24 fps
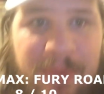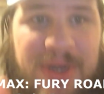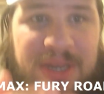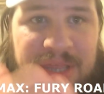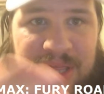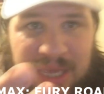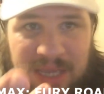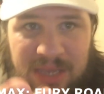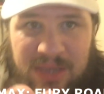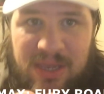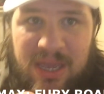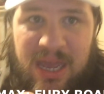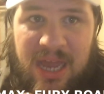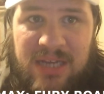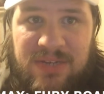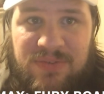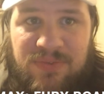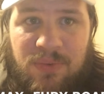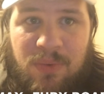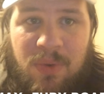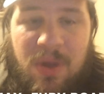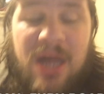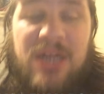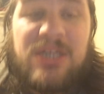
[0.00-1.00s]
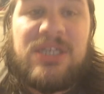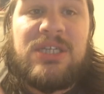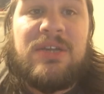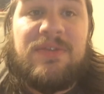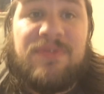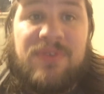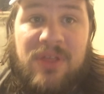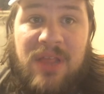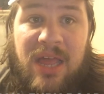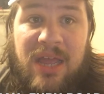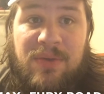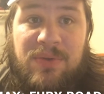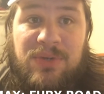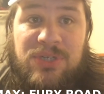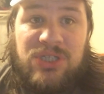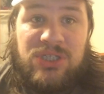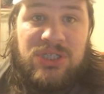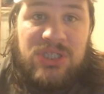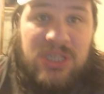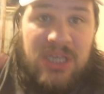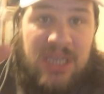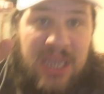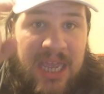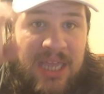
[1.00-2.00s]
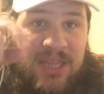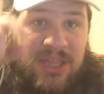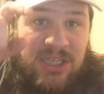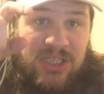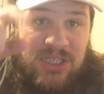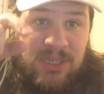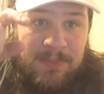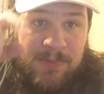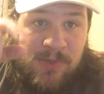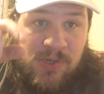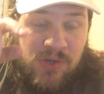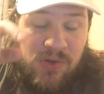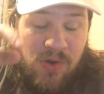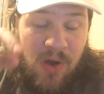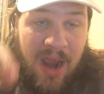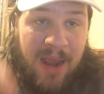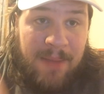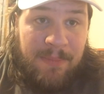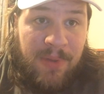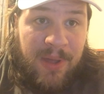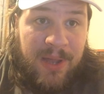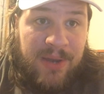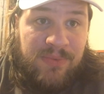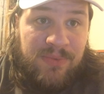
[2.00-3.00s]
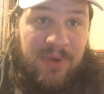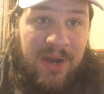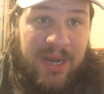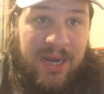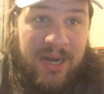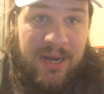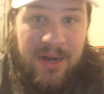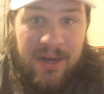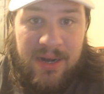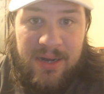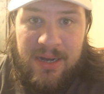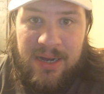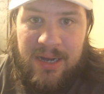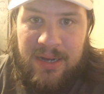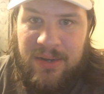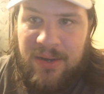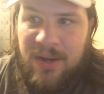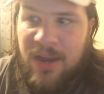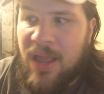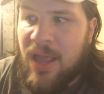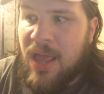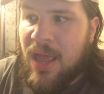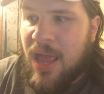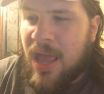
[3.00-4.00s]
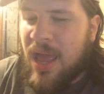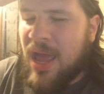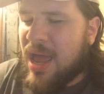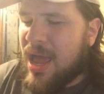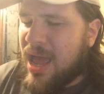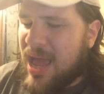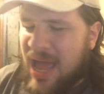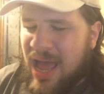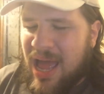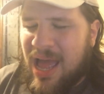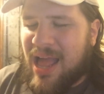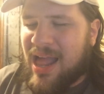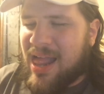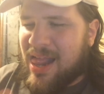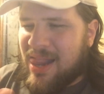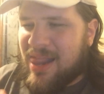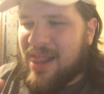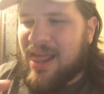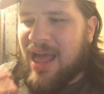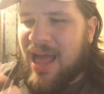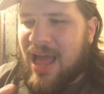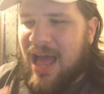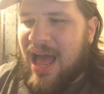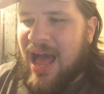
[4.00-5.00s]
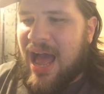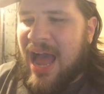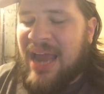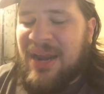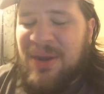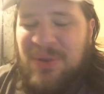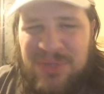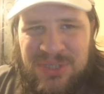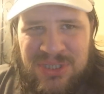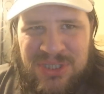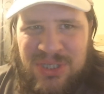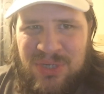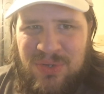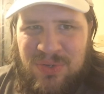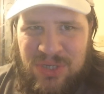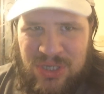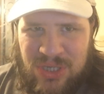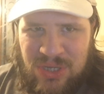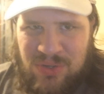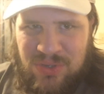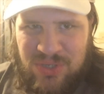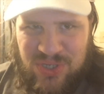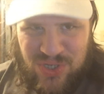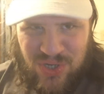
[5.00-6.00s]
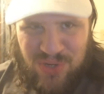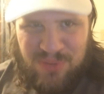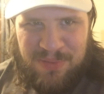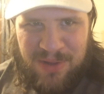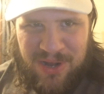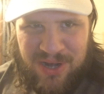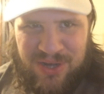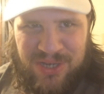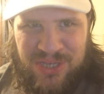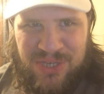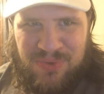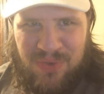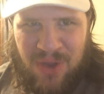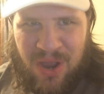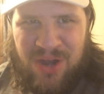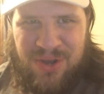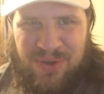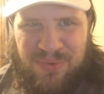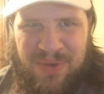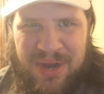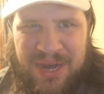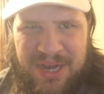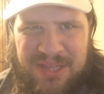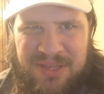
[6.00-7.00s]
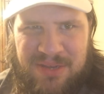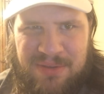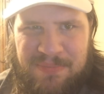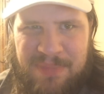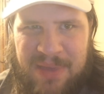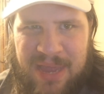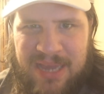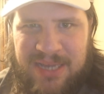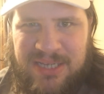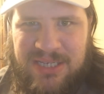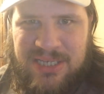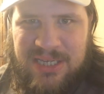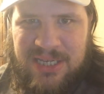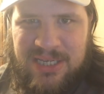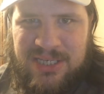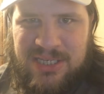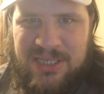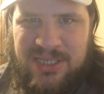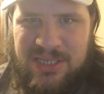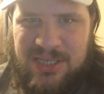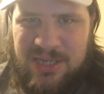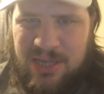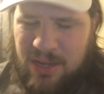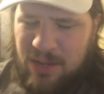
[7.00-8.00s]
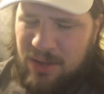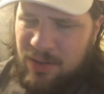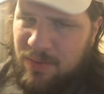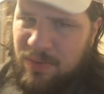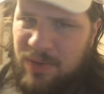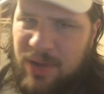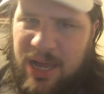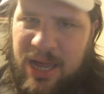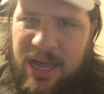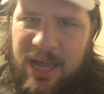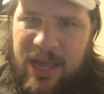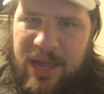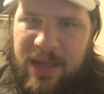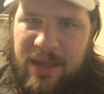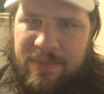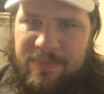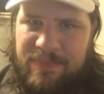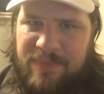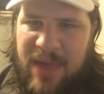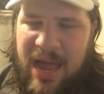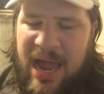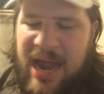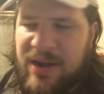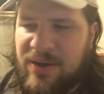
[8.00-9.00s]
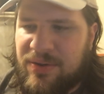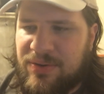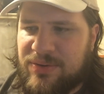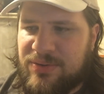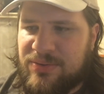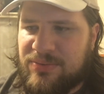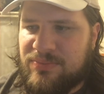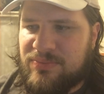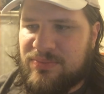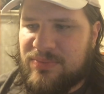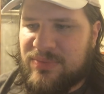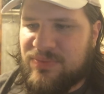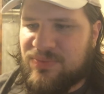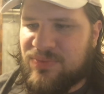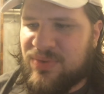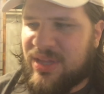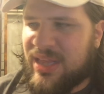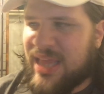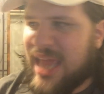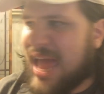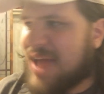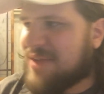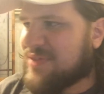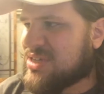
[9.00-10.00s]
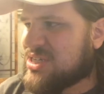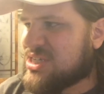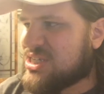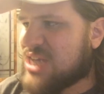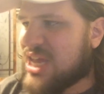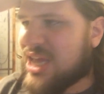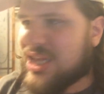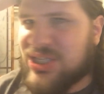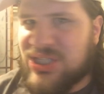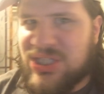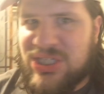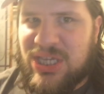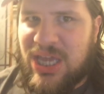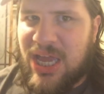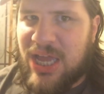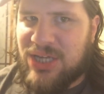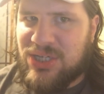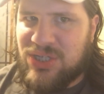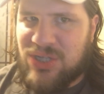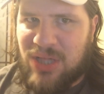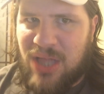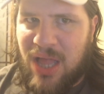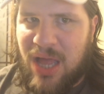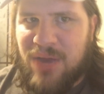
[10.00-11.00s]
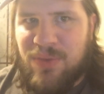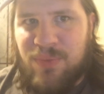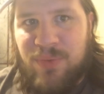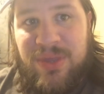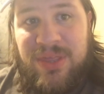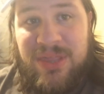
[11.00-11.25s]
I want to thank you guys for watching. If you like what you see, hit the subscribe button right here. And I don't do YouTube on a regular basis, so I don't really have a set schedule on